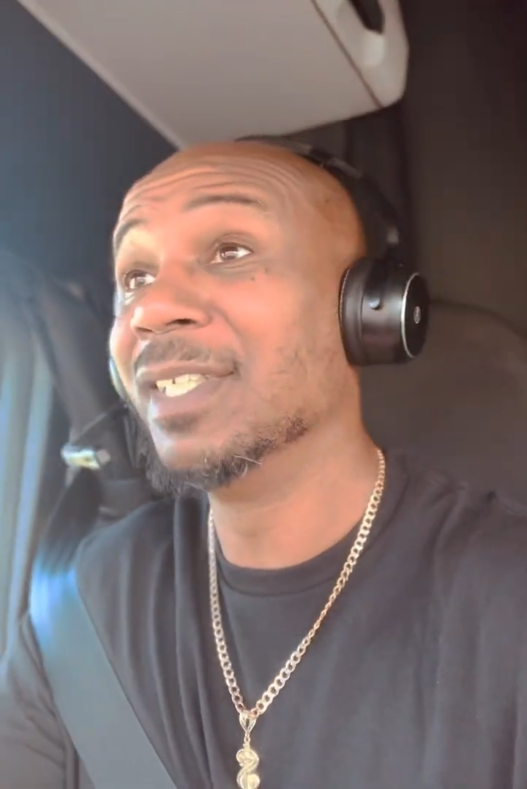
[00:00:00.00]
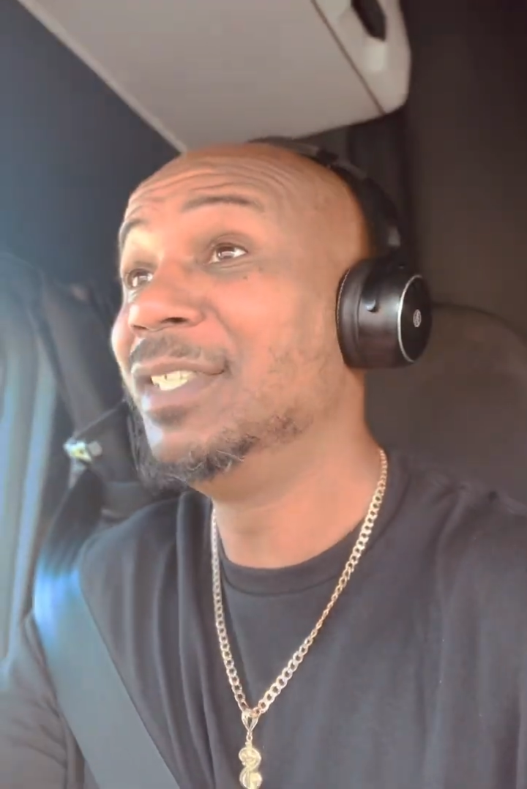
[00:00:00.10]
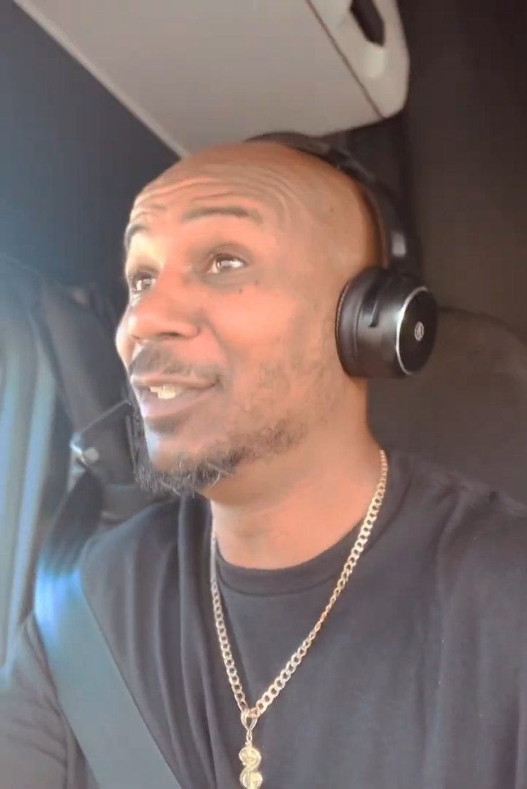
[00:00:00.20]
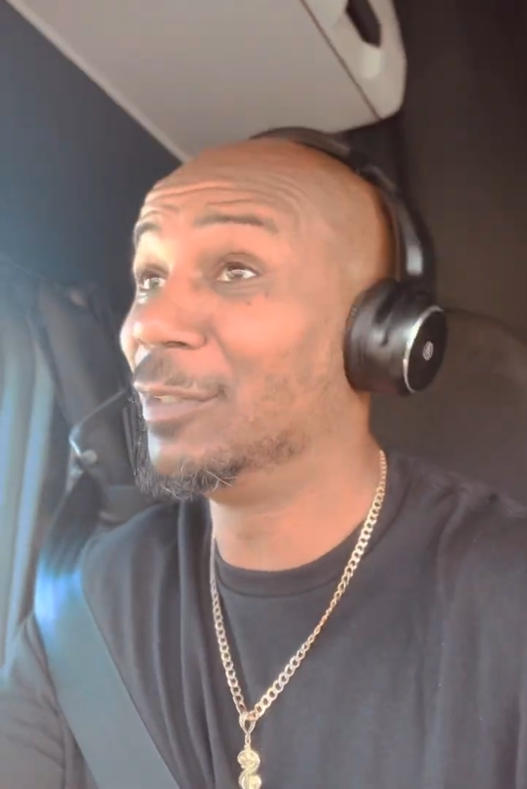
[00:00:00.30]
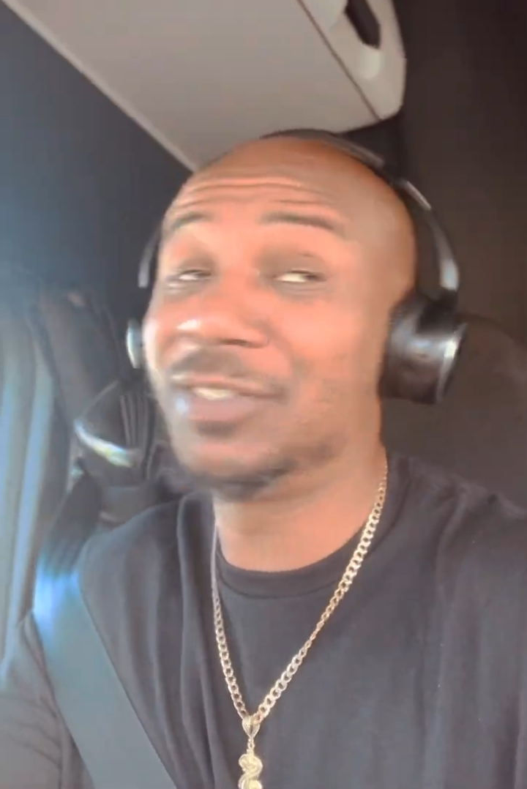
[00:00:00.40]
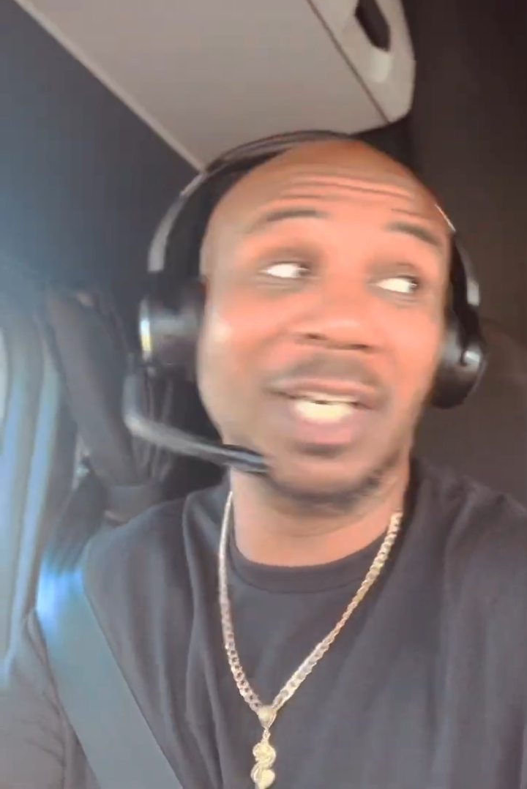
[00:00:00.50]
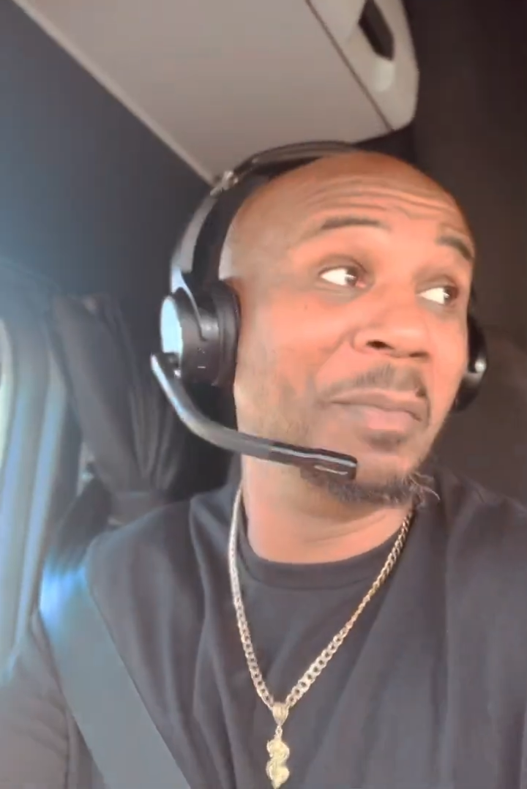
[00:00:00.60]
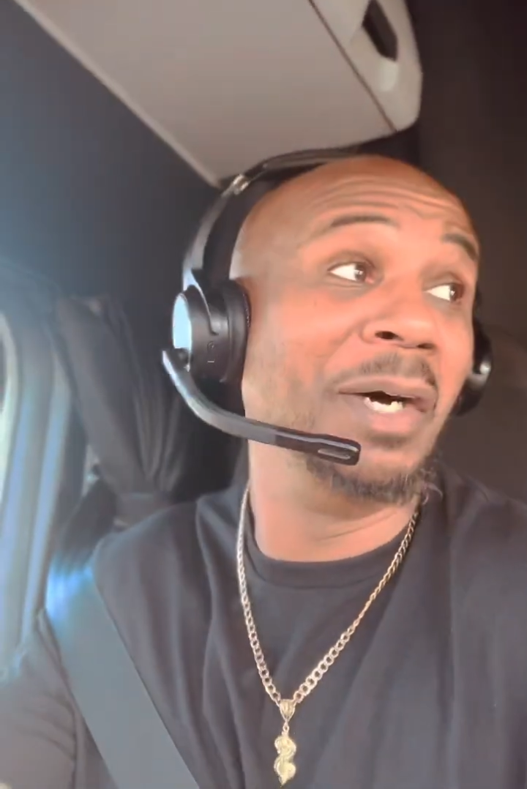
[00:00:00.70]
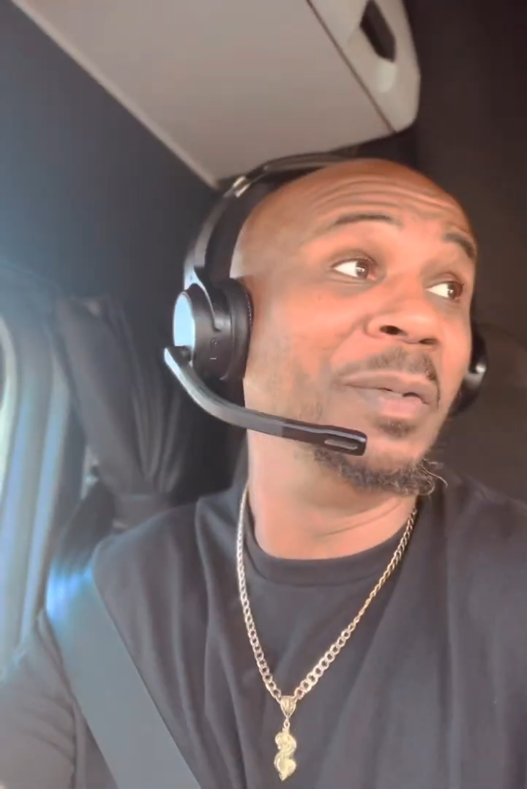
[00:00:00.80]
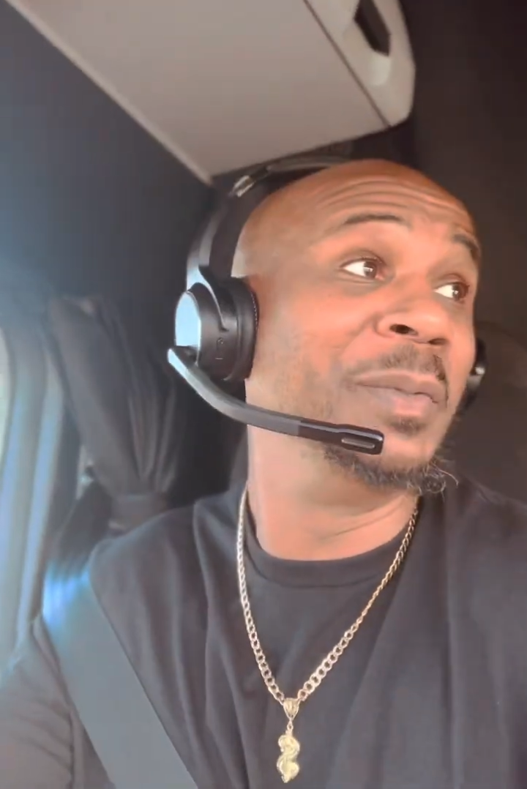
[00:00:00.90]
You know, some
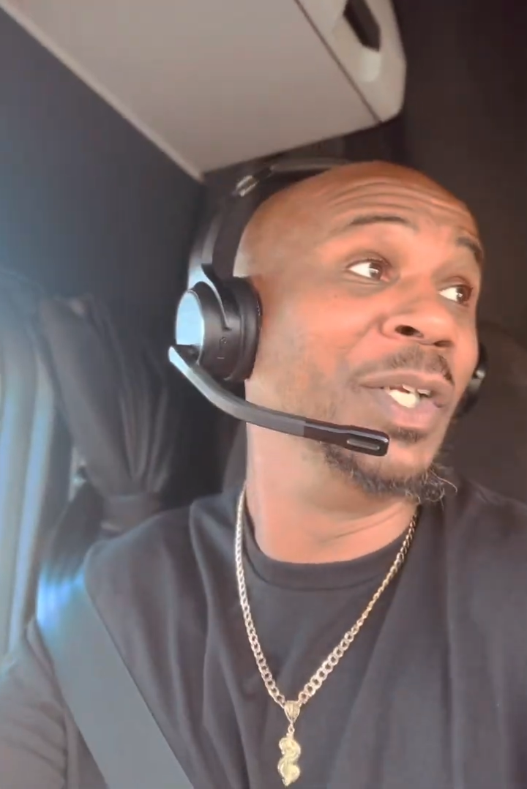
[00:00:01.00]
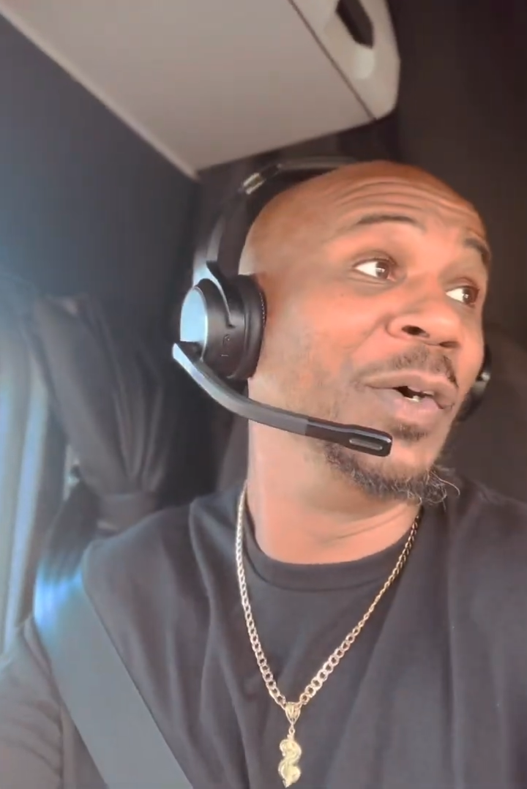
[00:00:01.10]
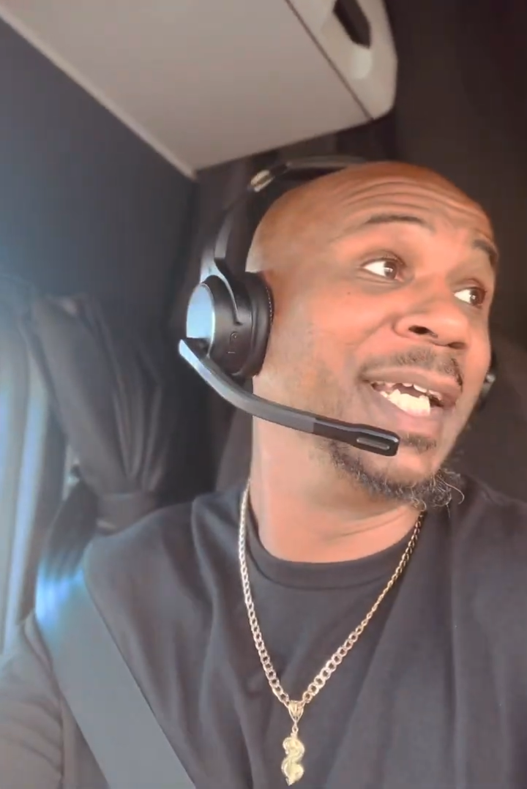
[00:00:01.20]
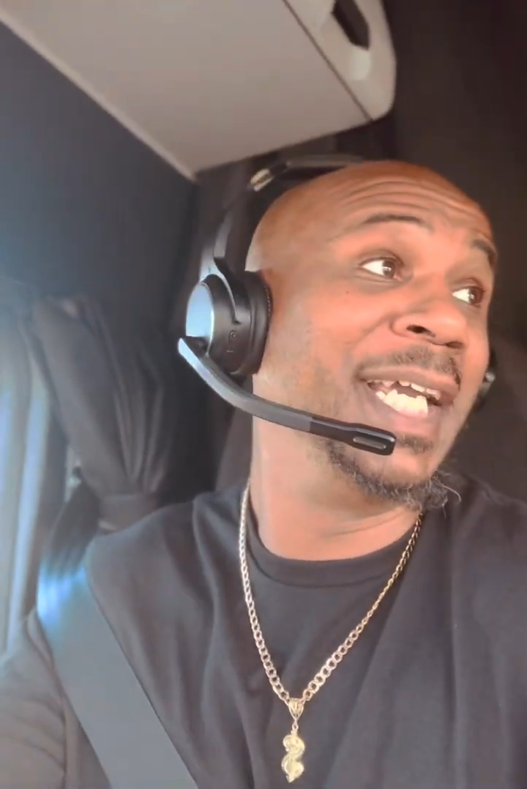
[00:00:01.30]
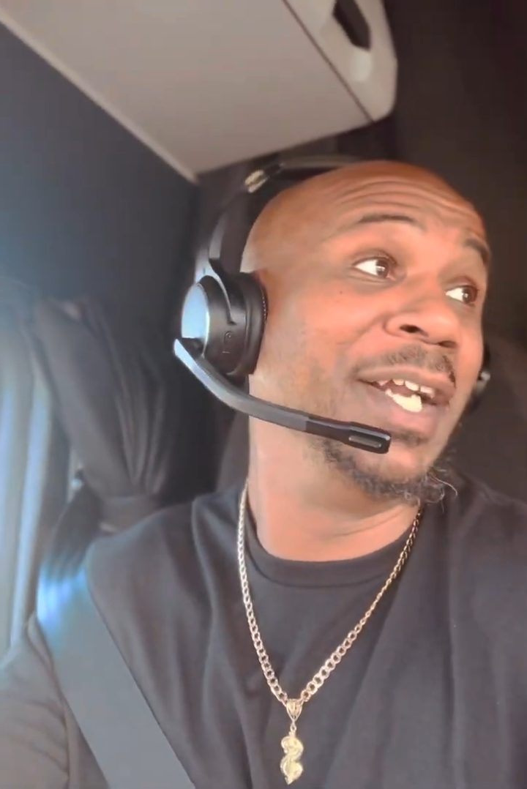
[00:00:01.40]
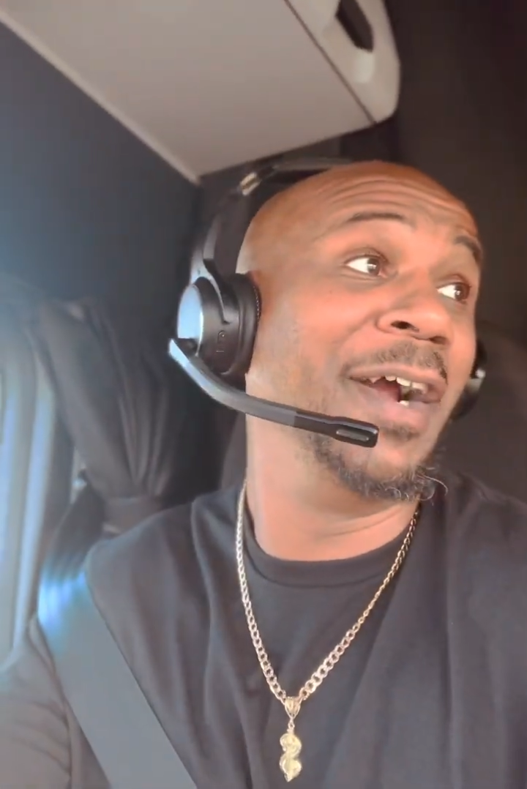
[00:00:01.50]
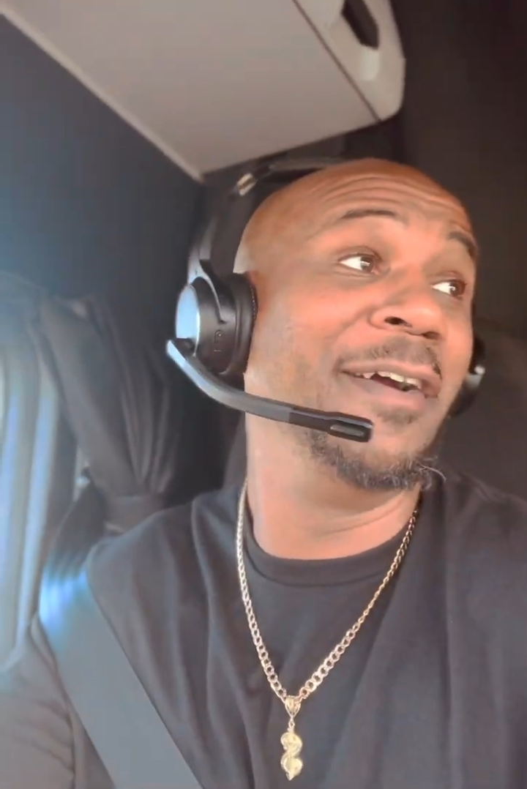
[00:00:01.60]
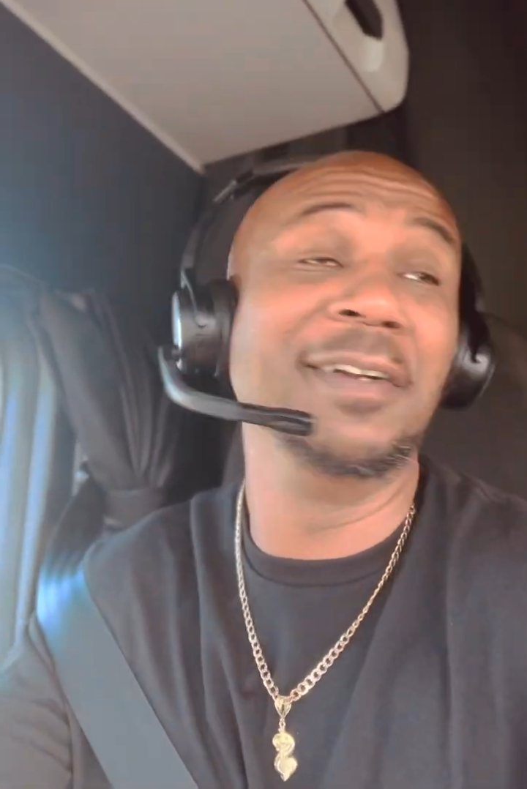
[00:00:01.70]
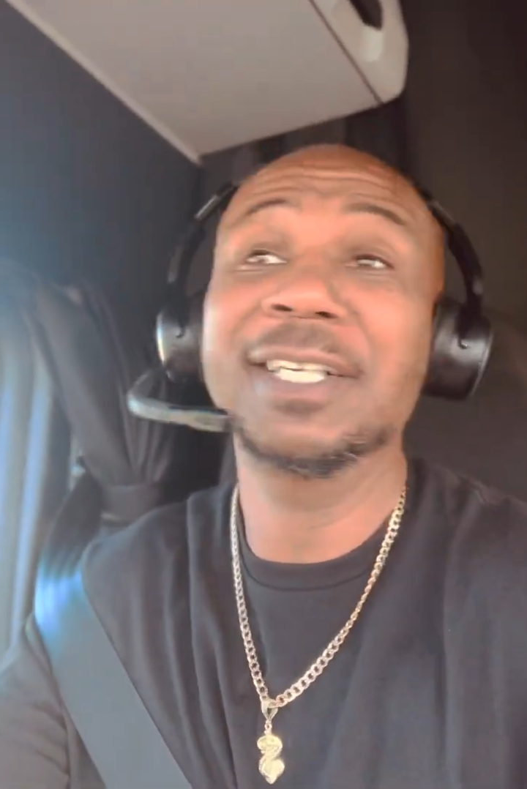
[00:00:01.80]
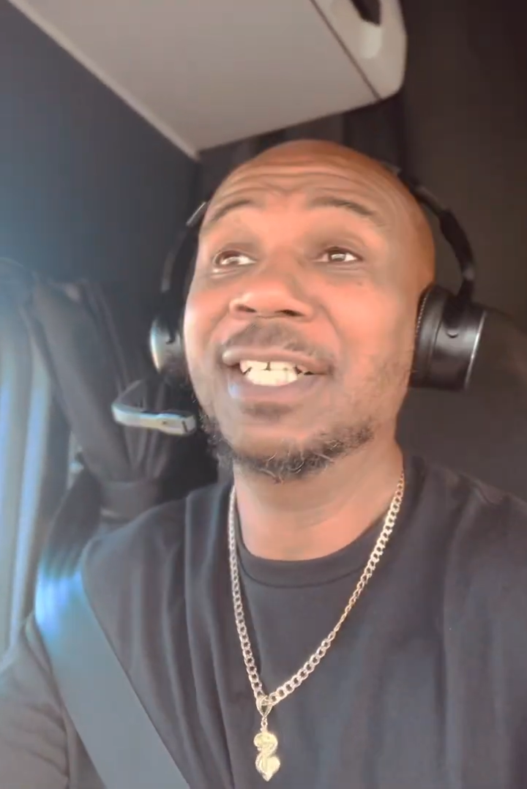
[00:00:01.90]
of them, you know, they get hurt